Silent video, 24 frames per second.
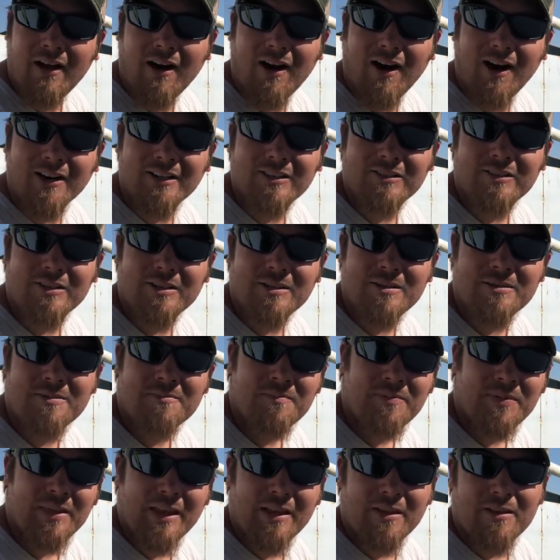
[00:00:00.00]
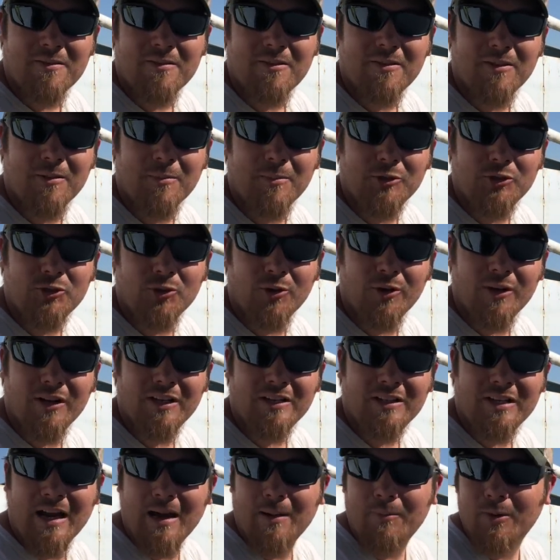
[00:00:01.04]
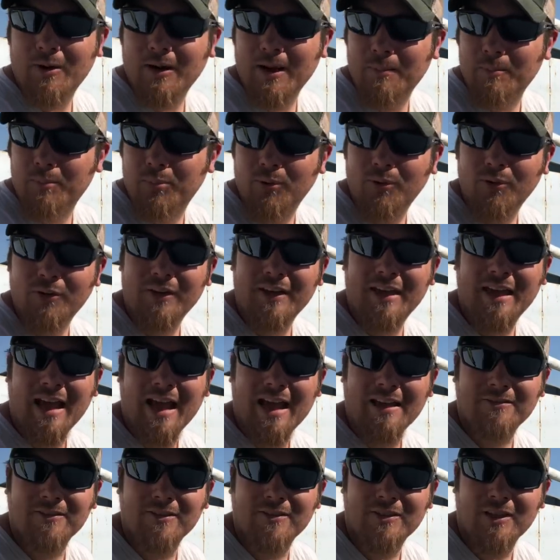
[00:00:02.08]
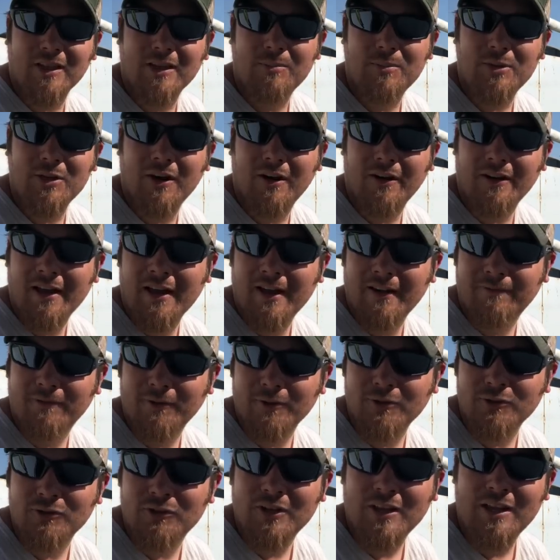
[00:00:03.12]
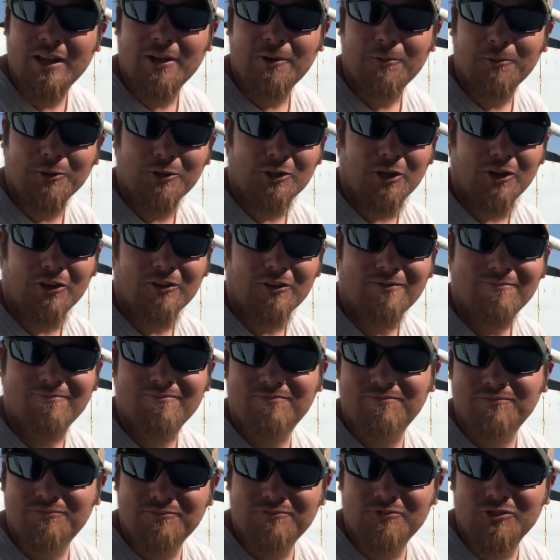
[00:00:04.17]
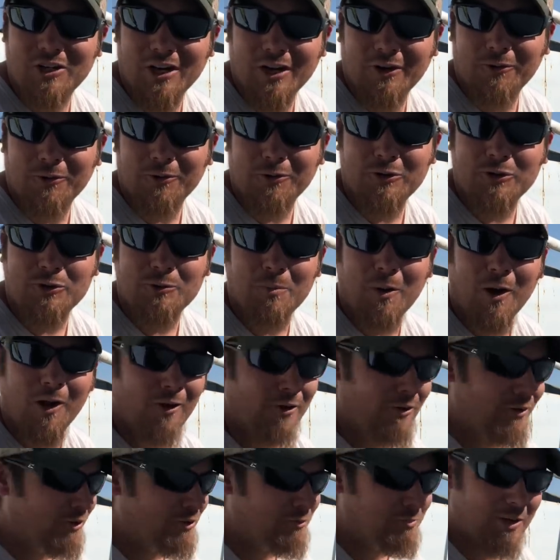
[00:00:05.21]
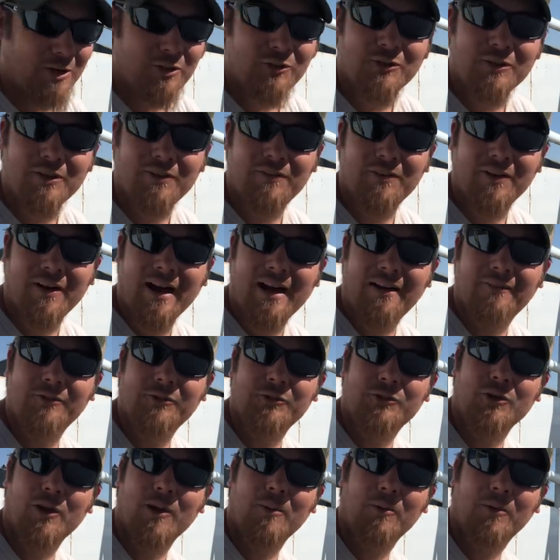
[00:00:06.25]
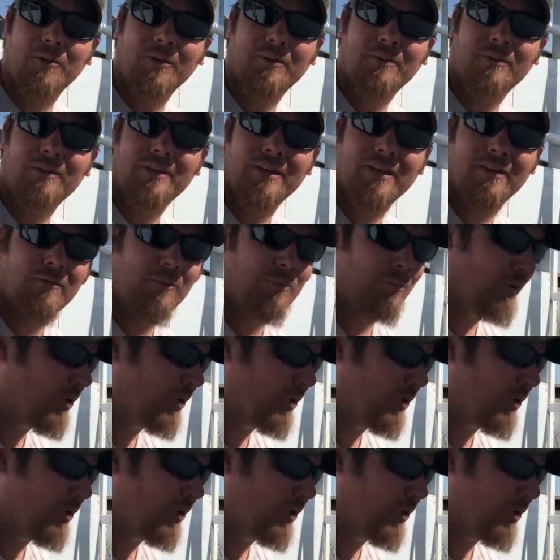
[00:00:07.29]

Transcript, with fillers: Honestly, the majority of time when I'm pulling calves, it's going to be on heifers, which are generally smaller, especially if they're having trouble giving